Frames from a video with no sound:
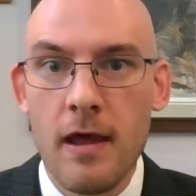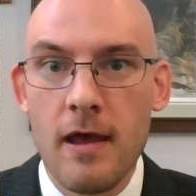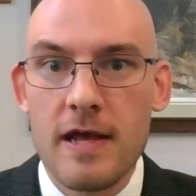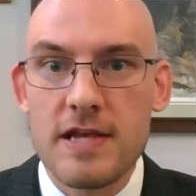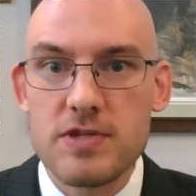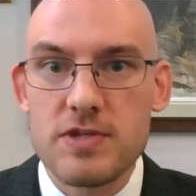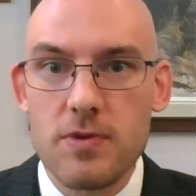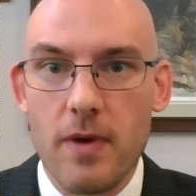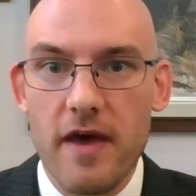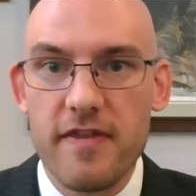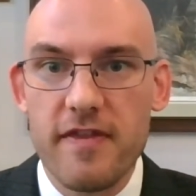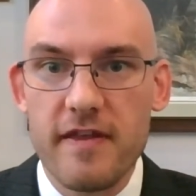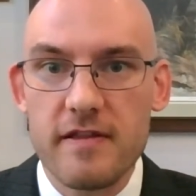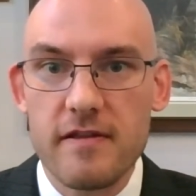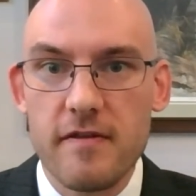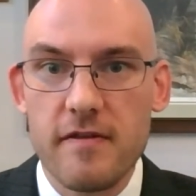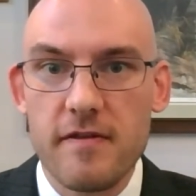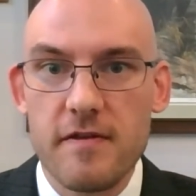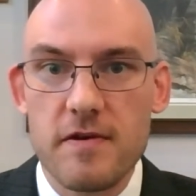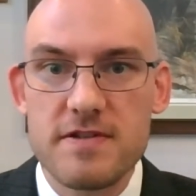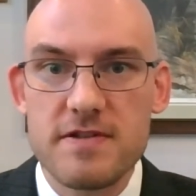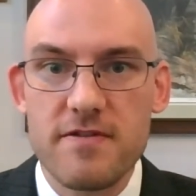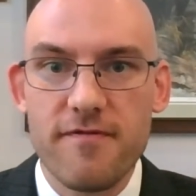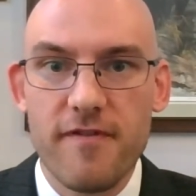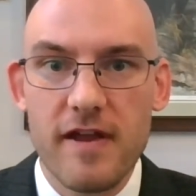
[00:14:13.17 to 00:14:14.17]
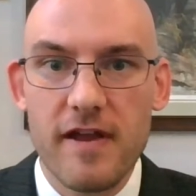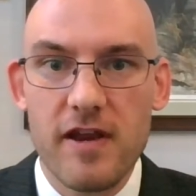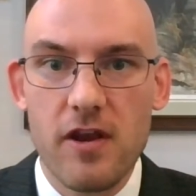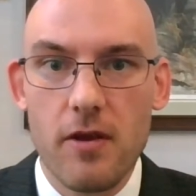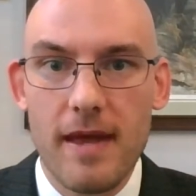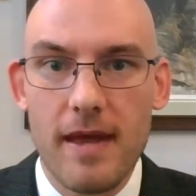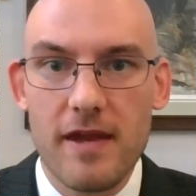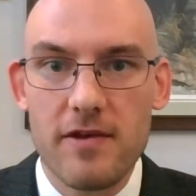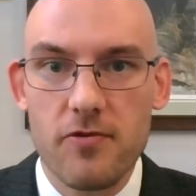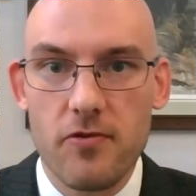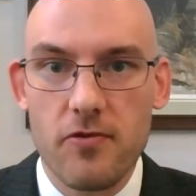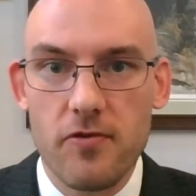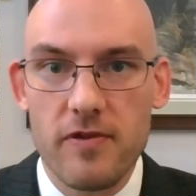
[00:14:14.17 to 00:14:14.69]
So I think that there's a
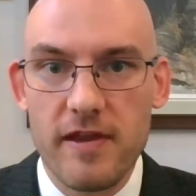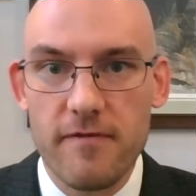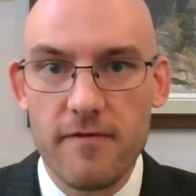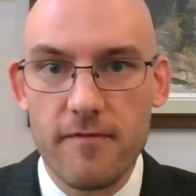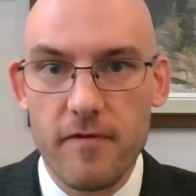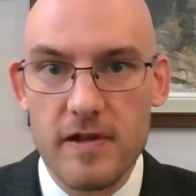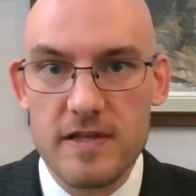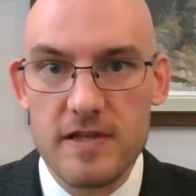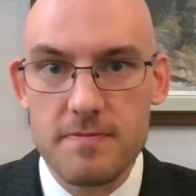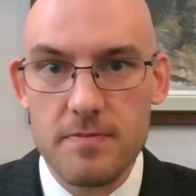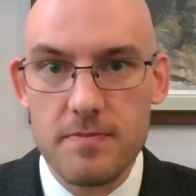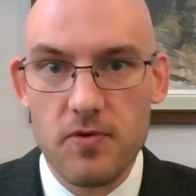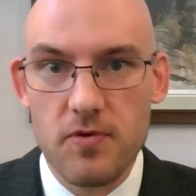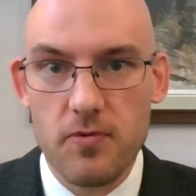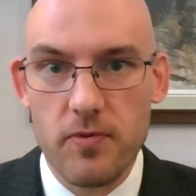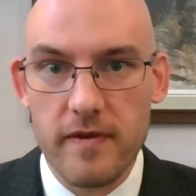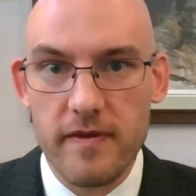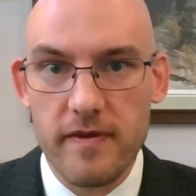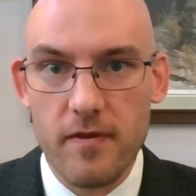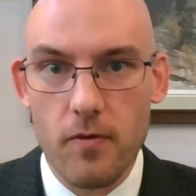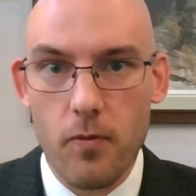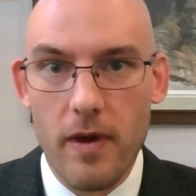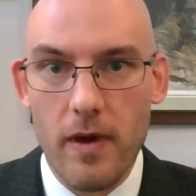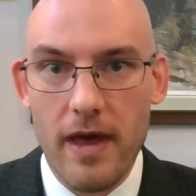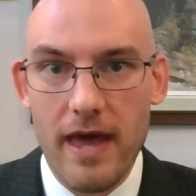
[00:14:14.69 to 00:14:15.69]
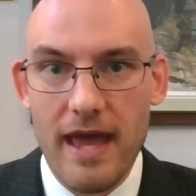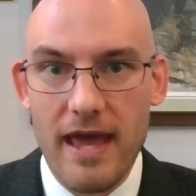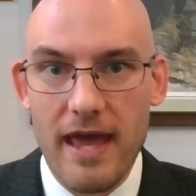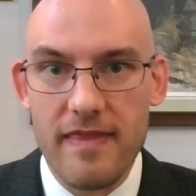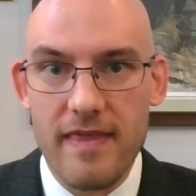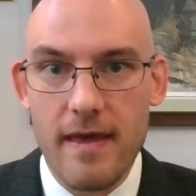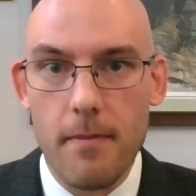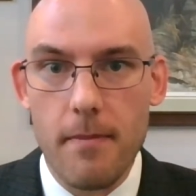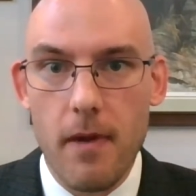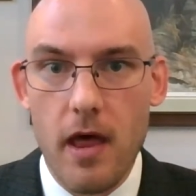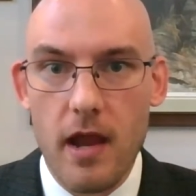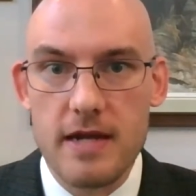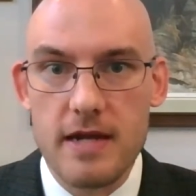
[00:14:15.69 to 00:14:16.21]
fundamental difference between the way
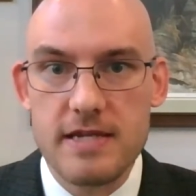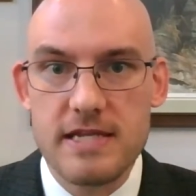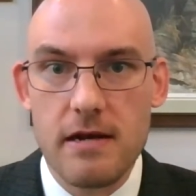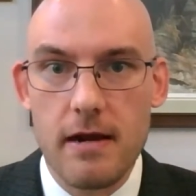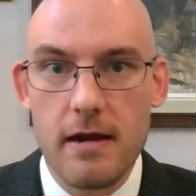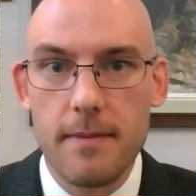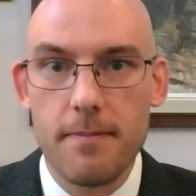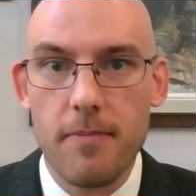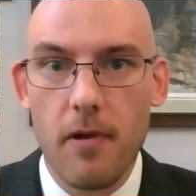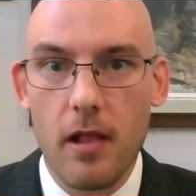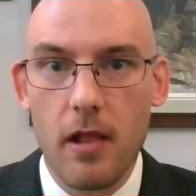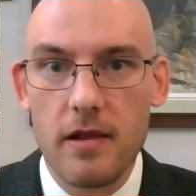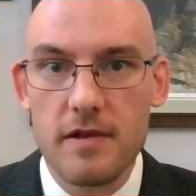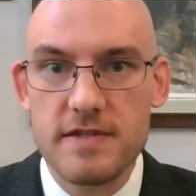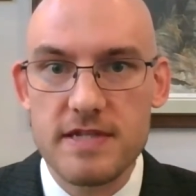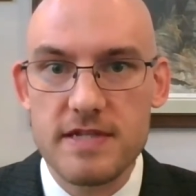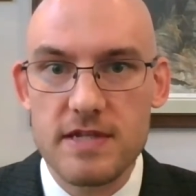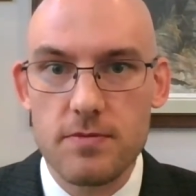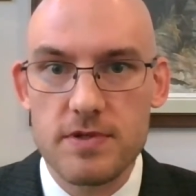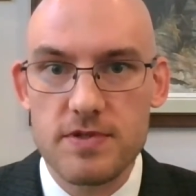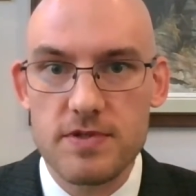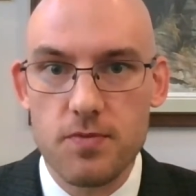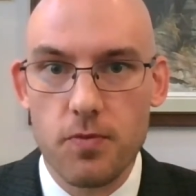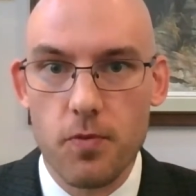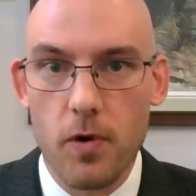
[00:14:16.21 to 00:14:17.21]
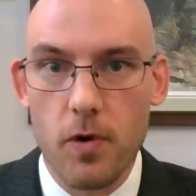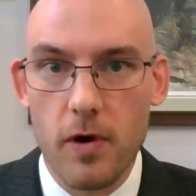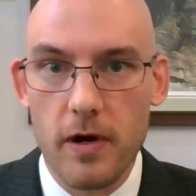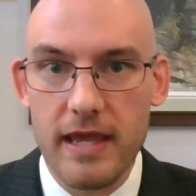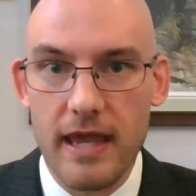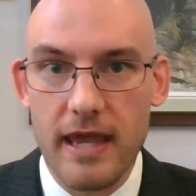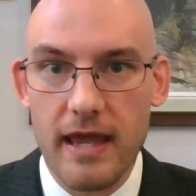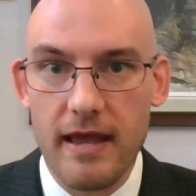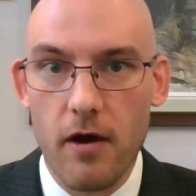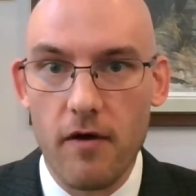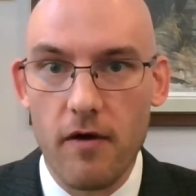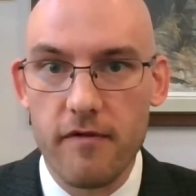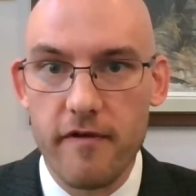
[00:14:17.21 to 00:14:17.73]
that monetary policy was
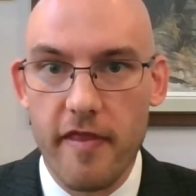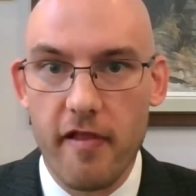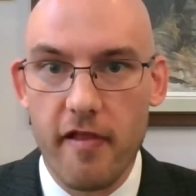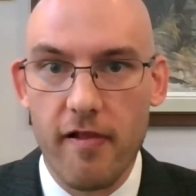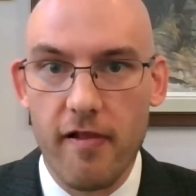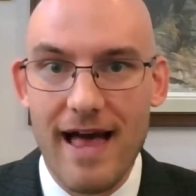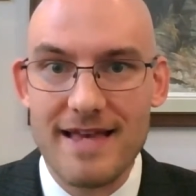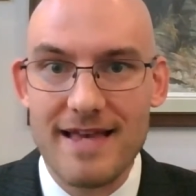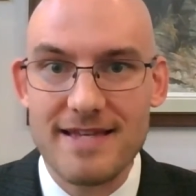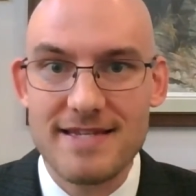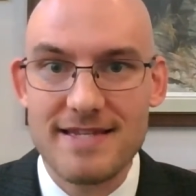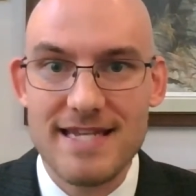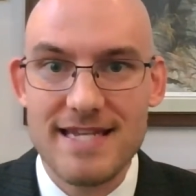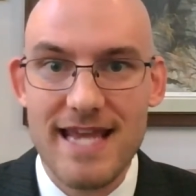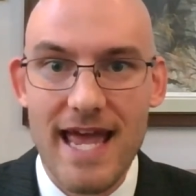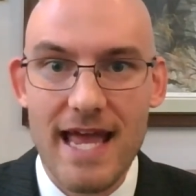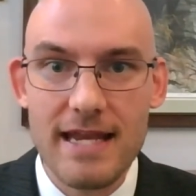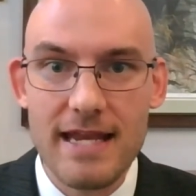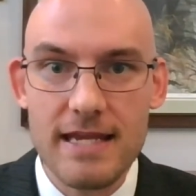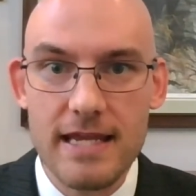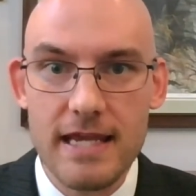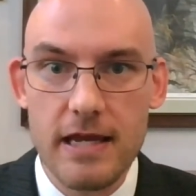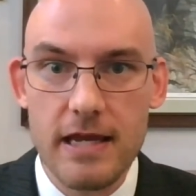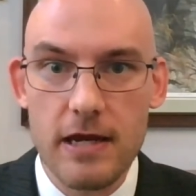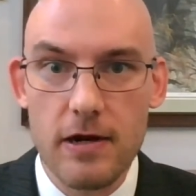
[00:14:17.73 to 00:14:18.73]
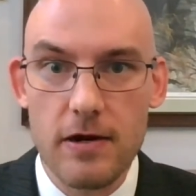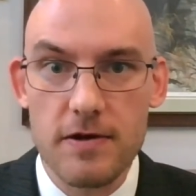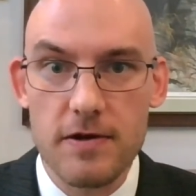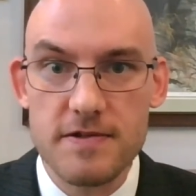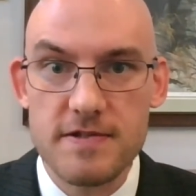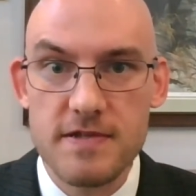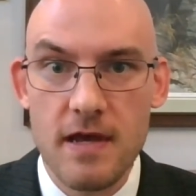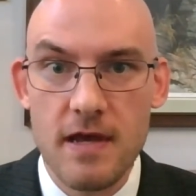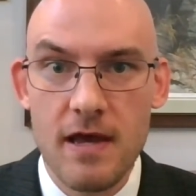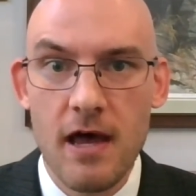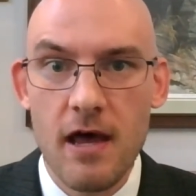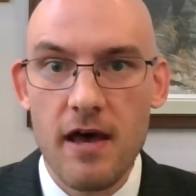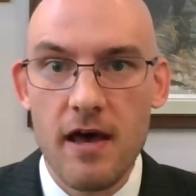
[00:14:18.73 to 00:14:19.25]
working over the last 10
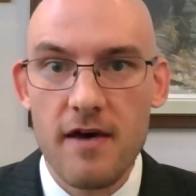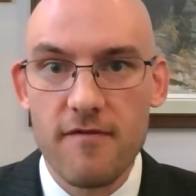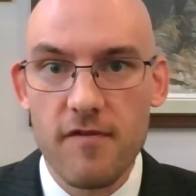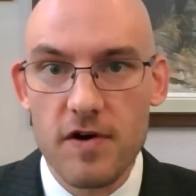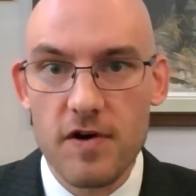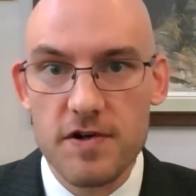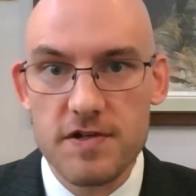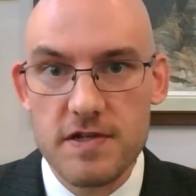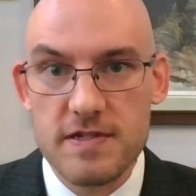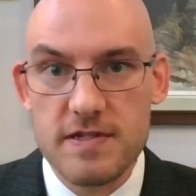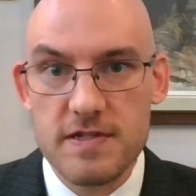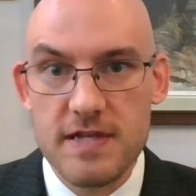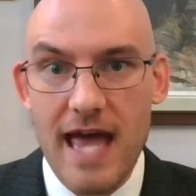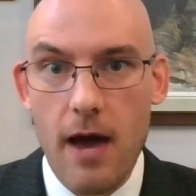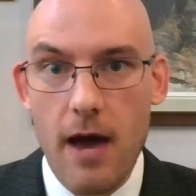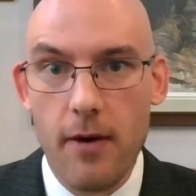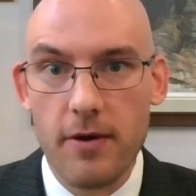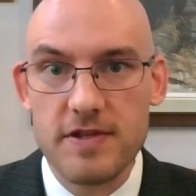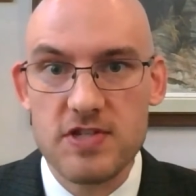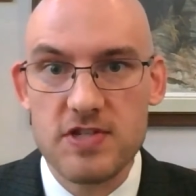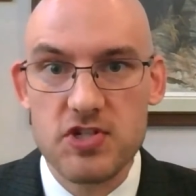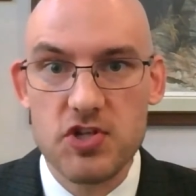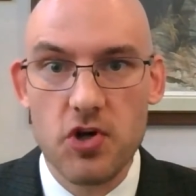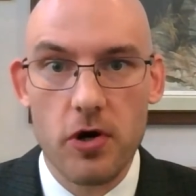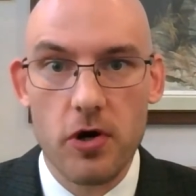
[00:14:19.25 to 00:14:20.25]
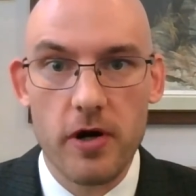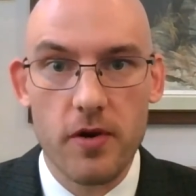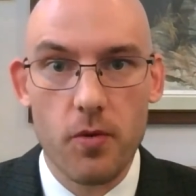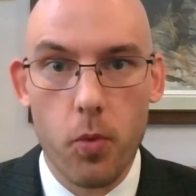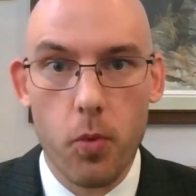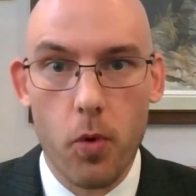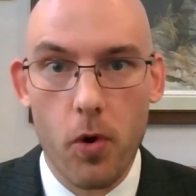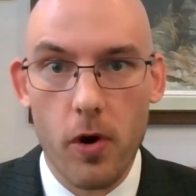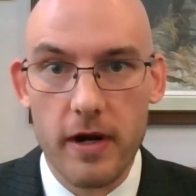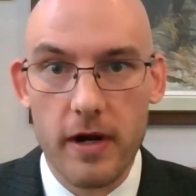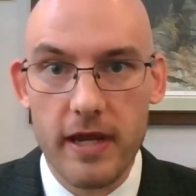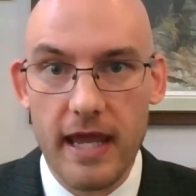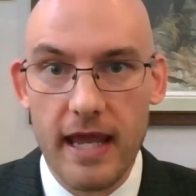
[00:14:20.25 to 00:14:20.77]
years versus how it started
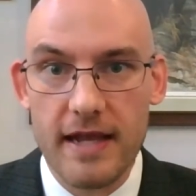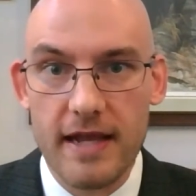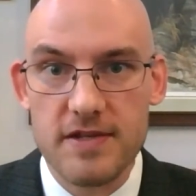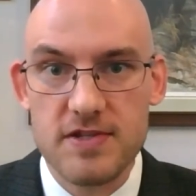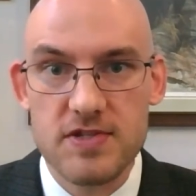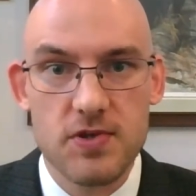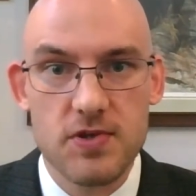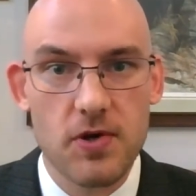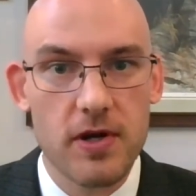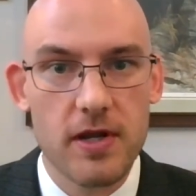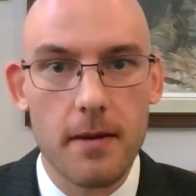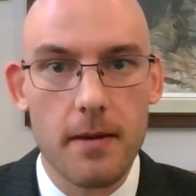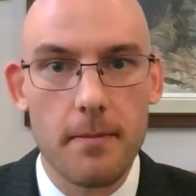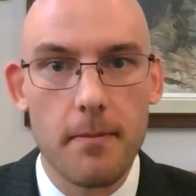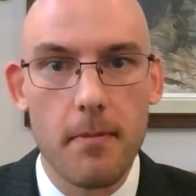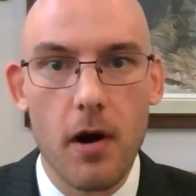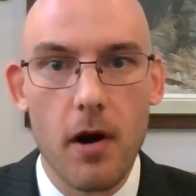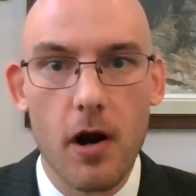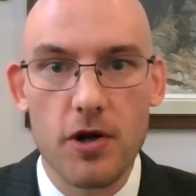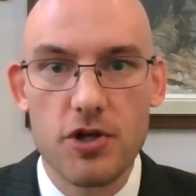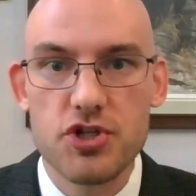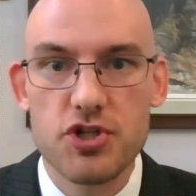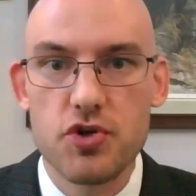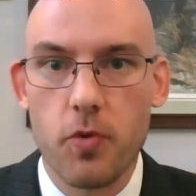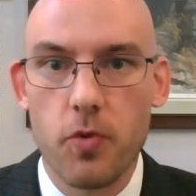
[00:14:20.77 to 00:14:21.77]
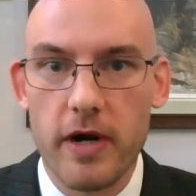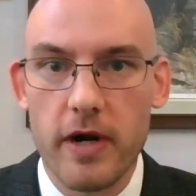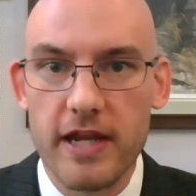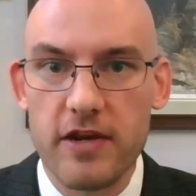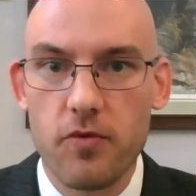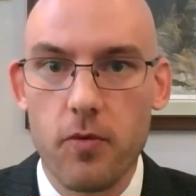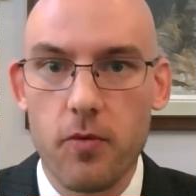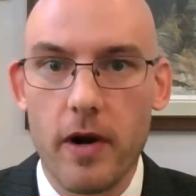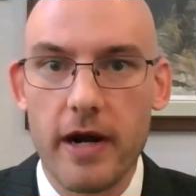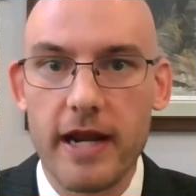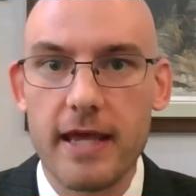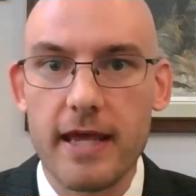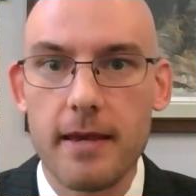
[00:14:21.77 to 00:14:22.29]
working circa March
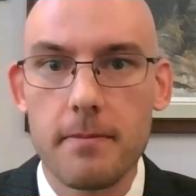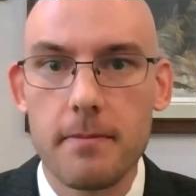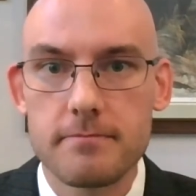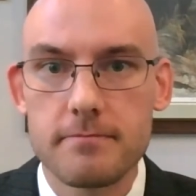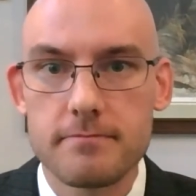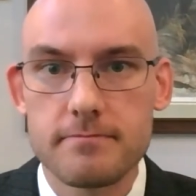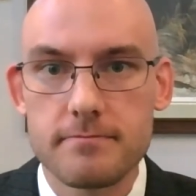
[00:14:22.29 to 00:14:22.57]
2020.